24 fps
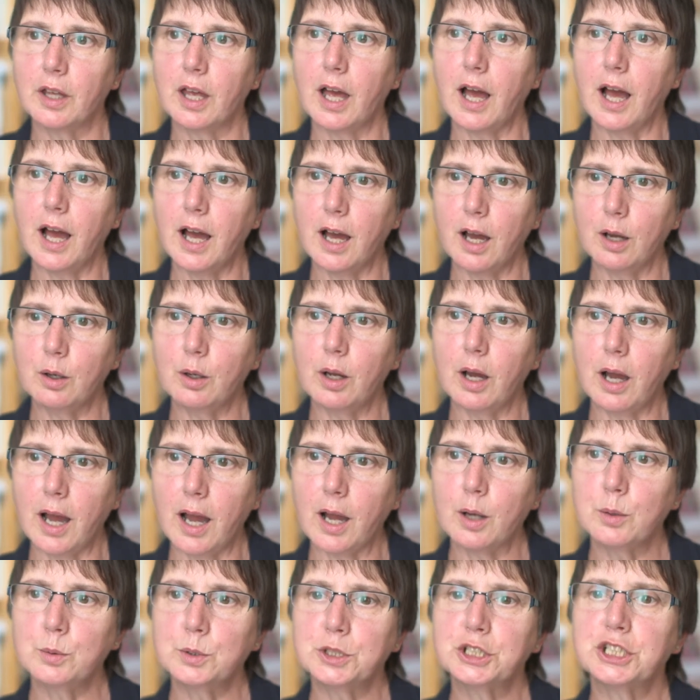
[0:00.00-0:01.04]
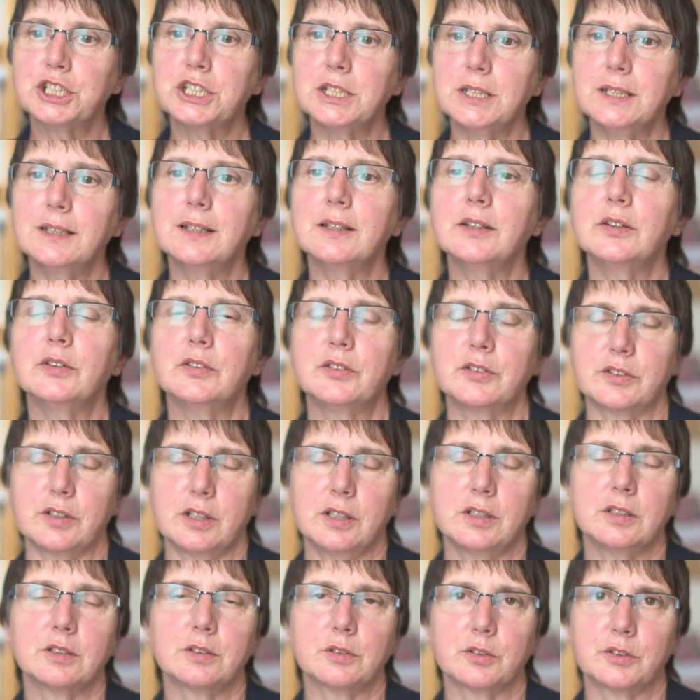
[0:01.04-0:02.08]
how she is
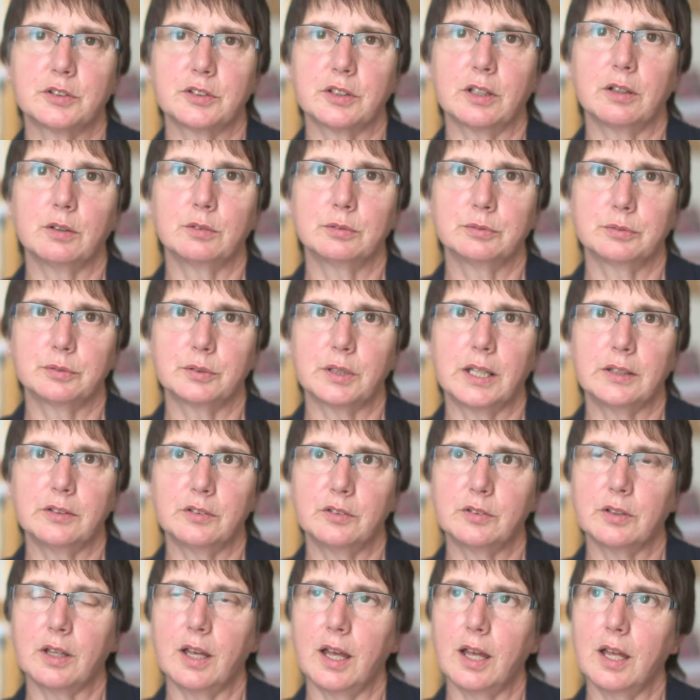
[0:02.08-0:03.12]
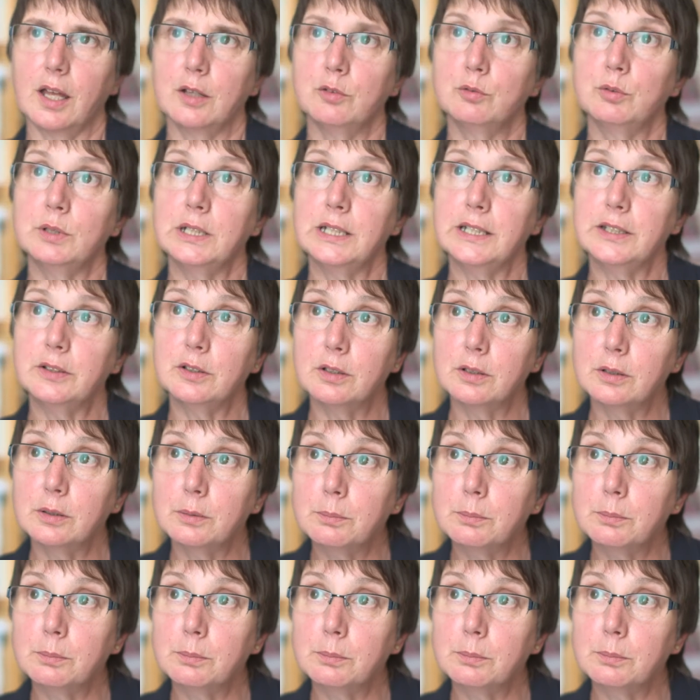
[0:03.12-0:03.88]
in herself, and really